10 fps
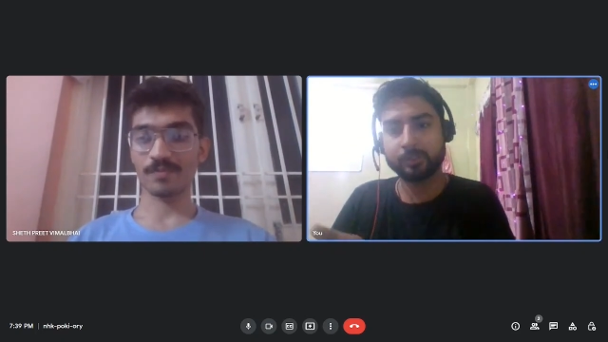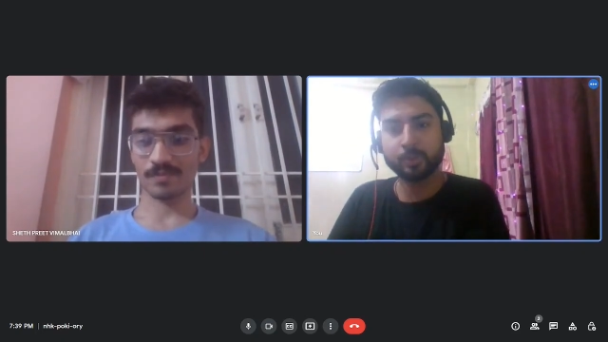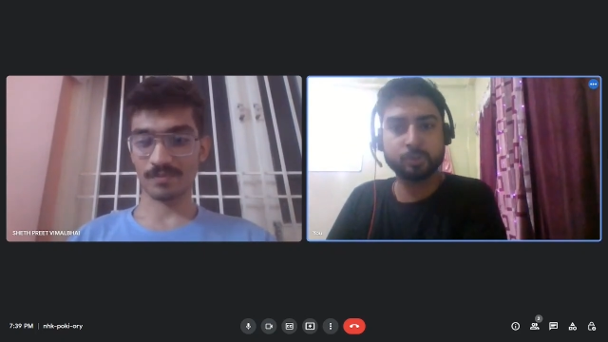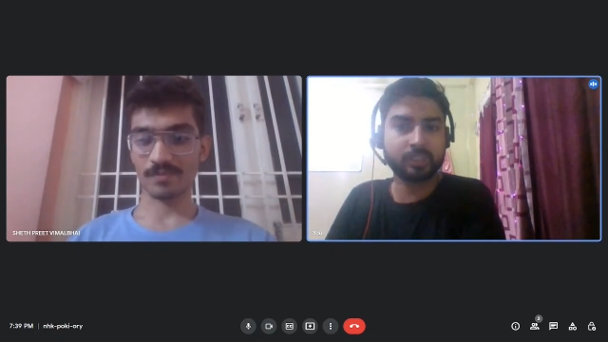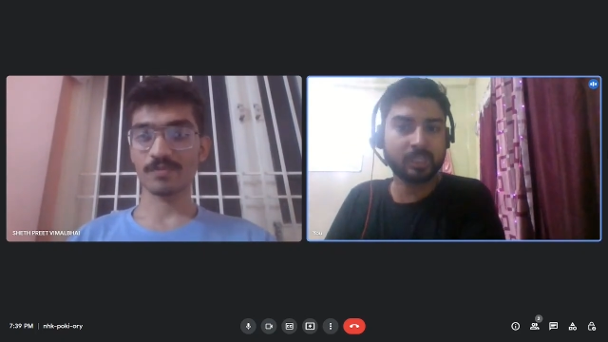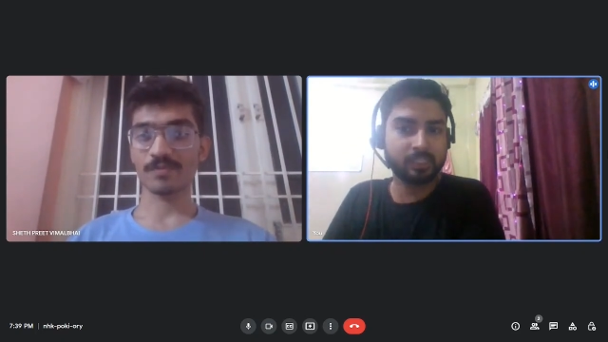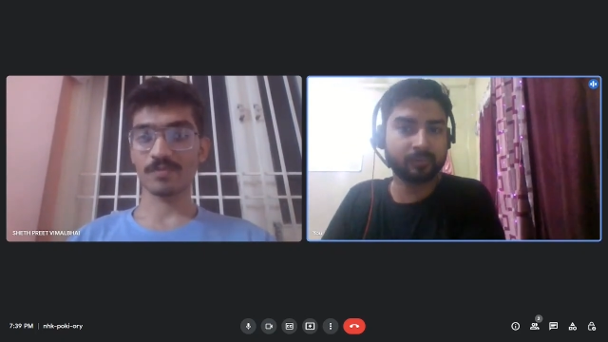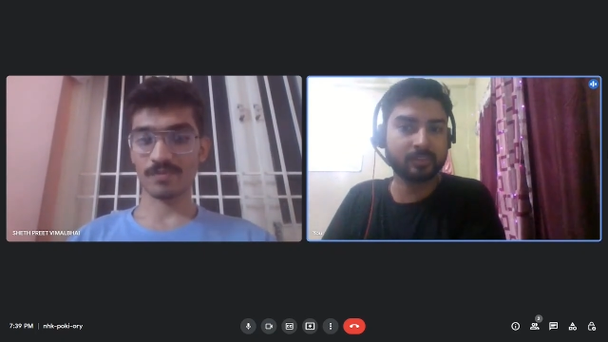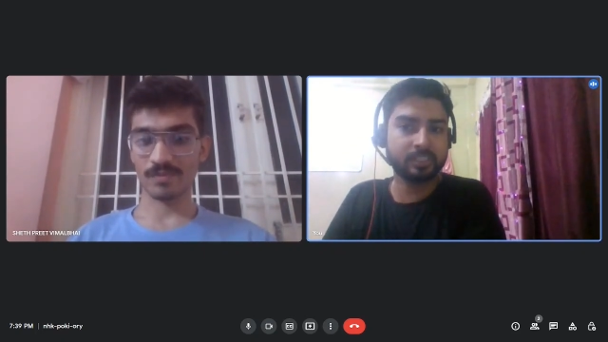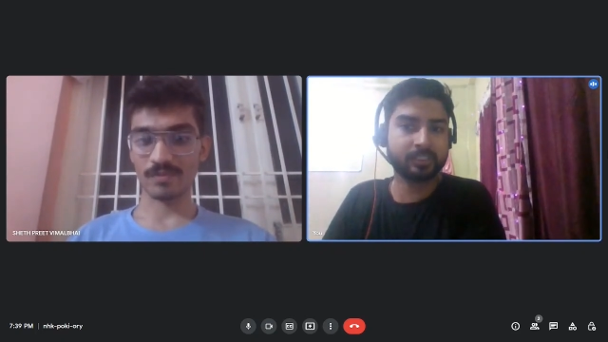Speaker 1: two star
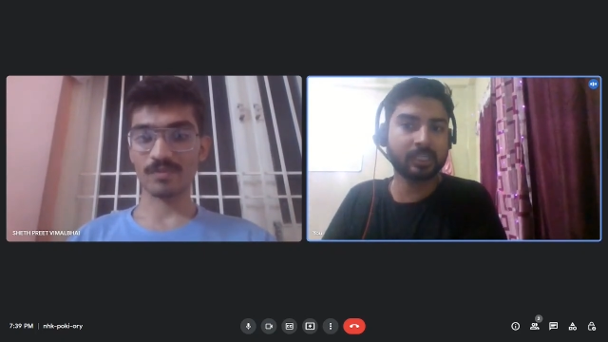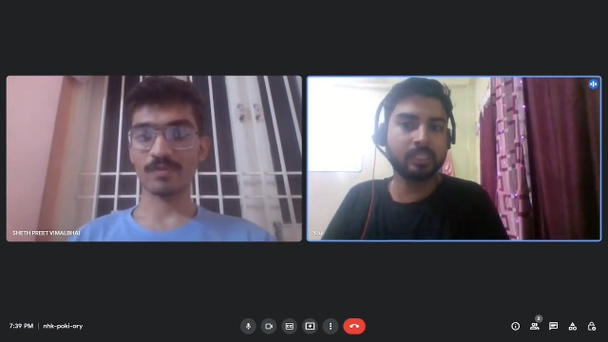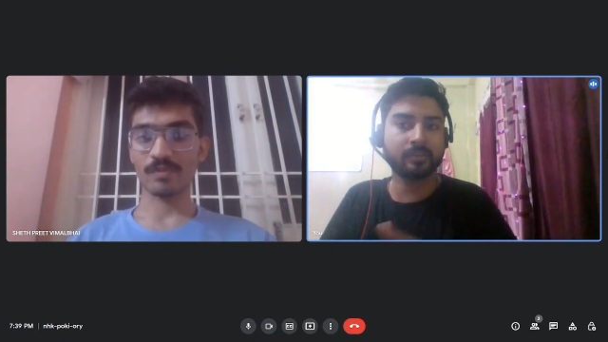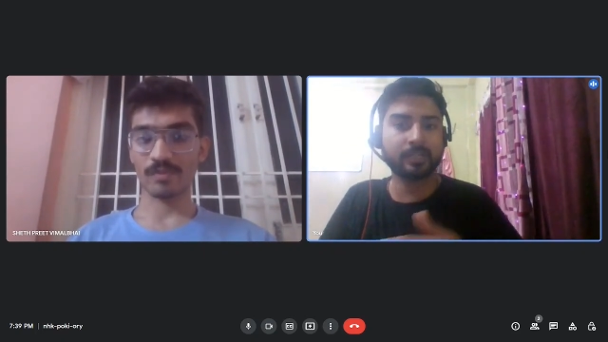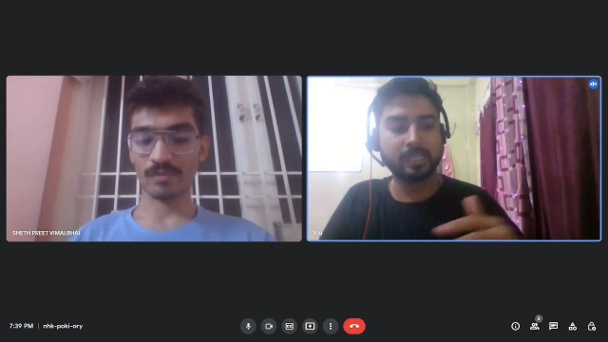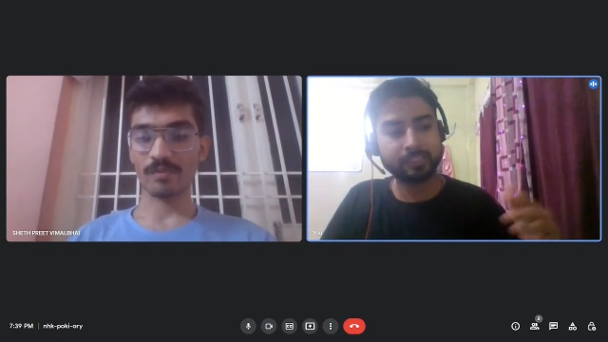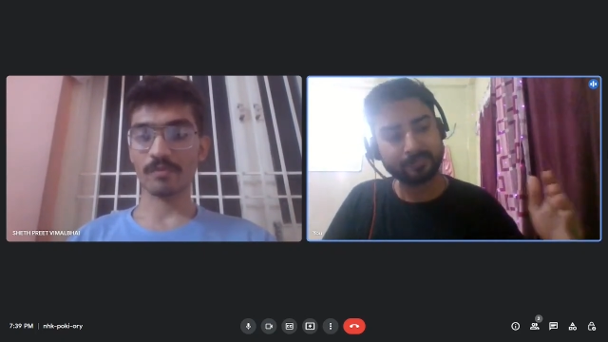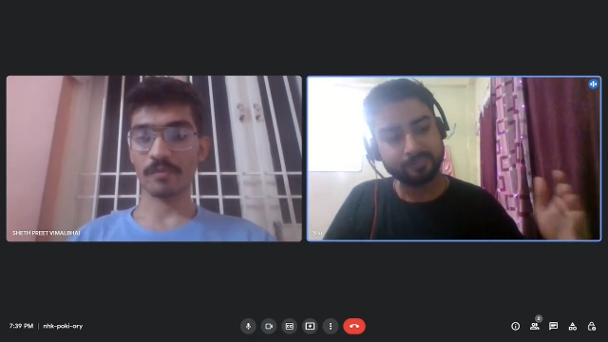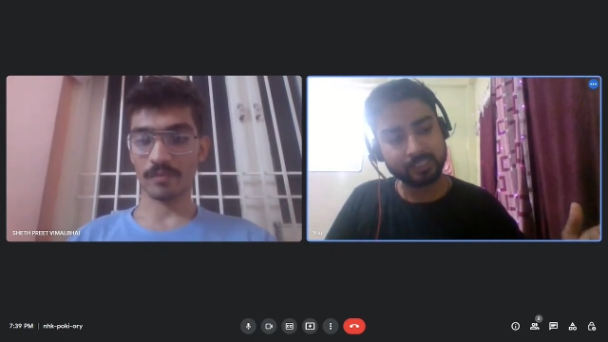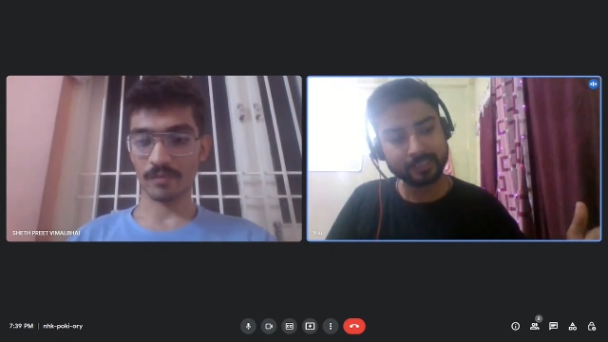level, three star level, and
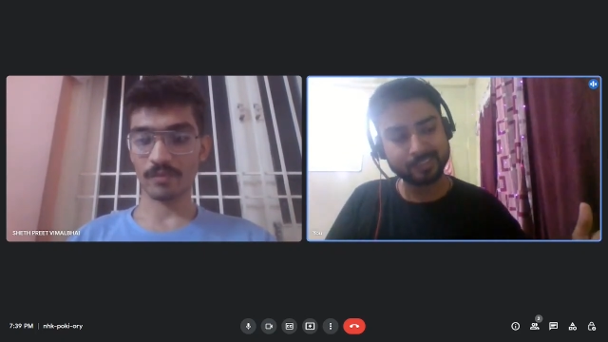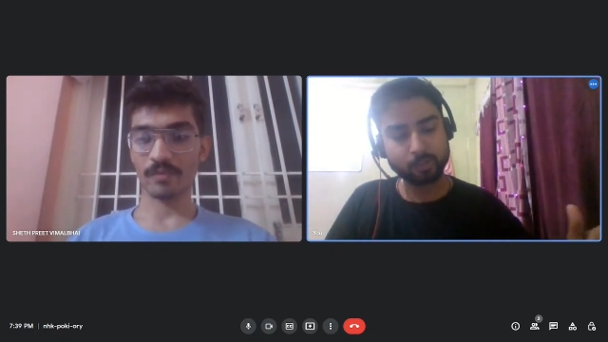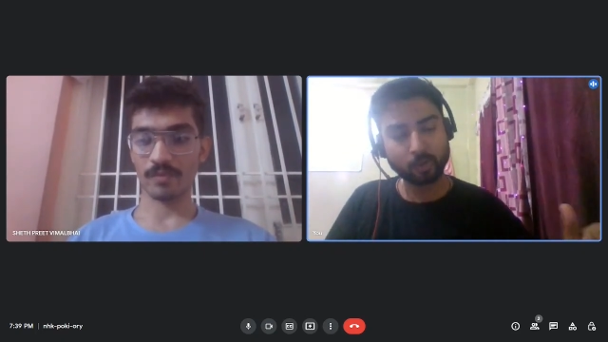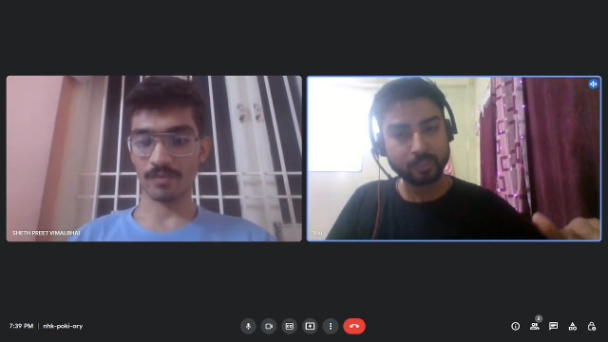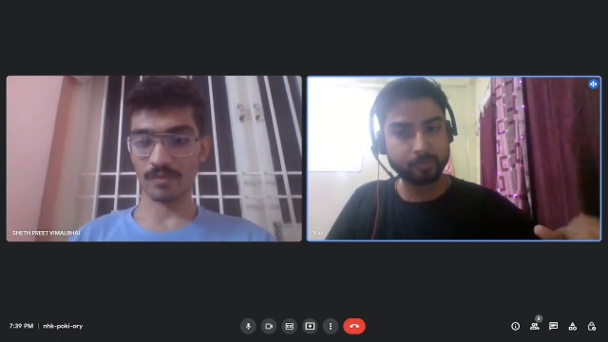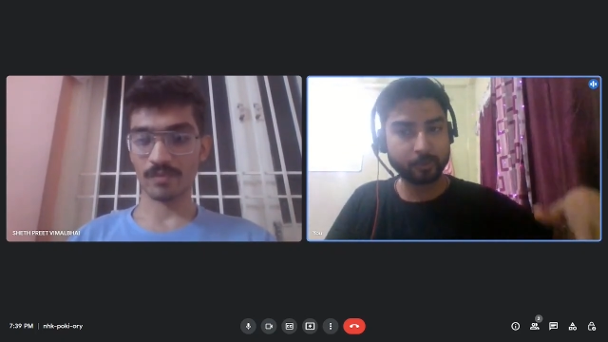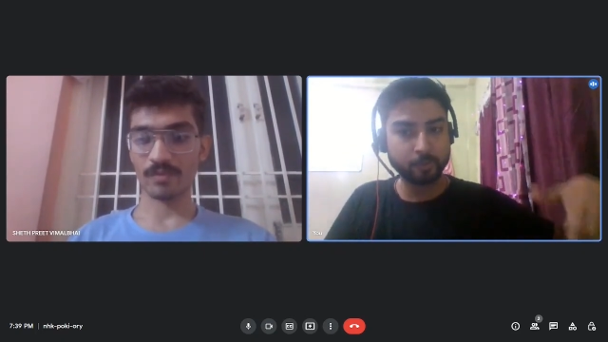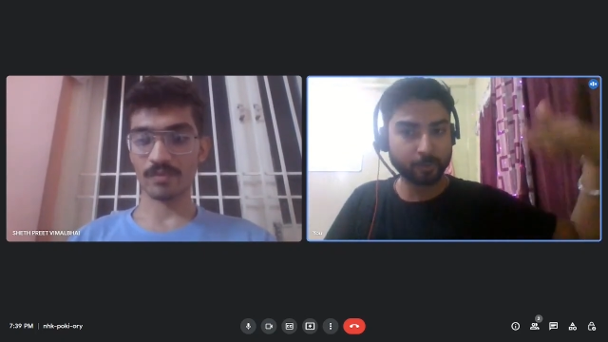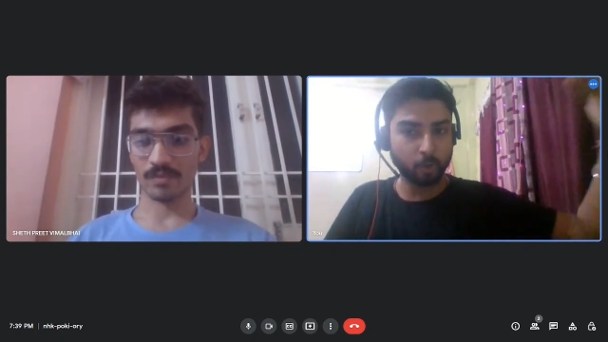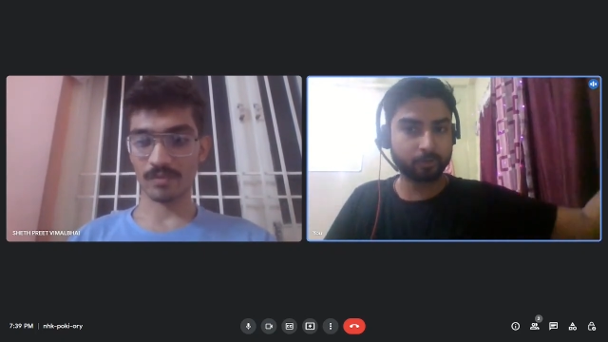they feel like they're not able
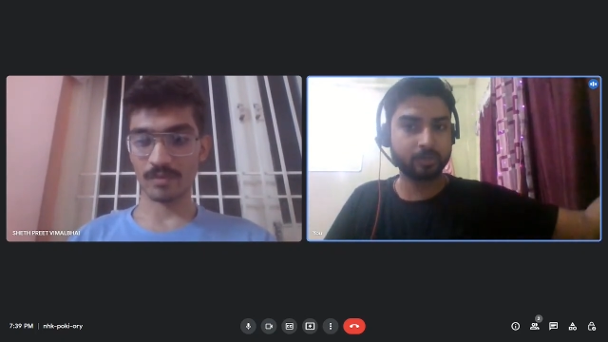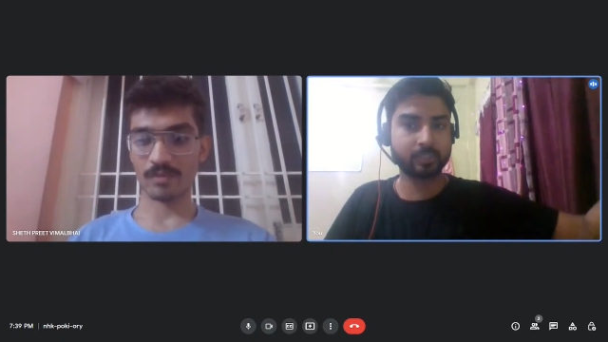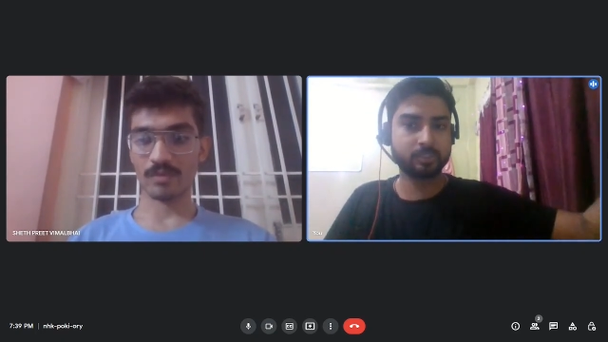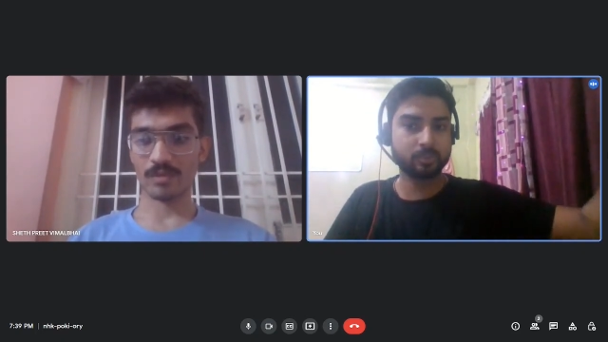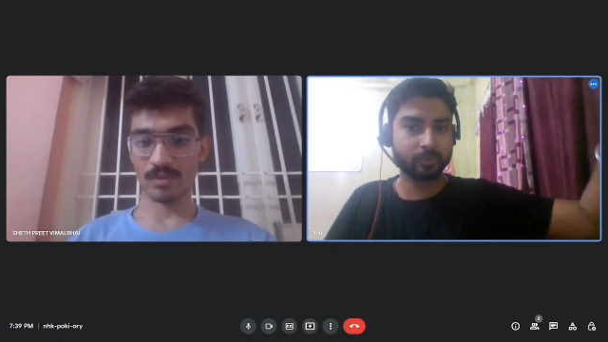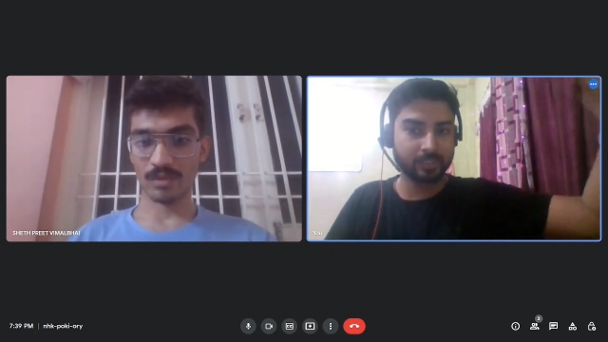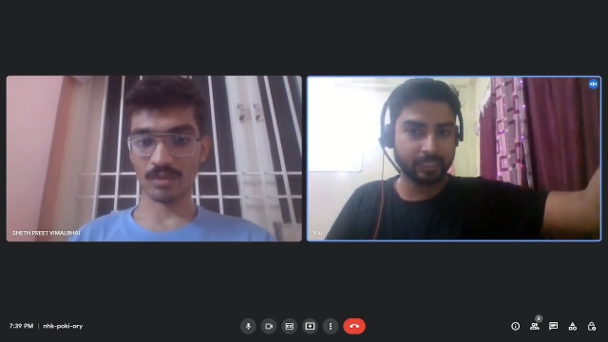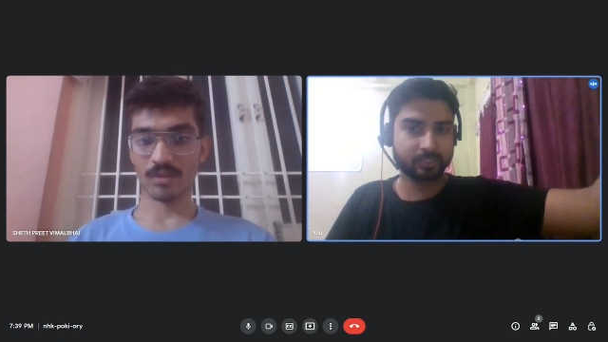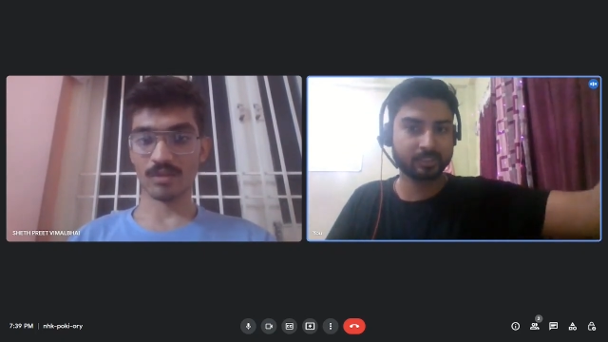to progress to the next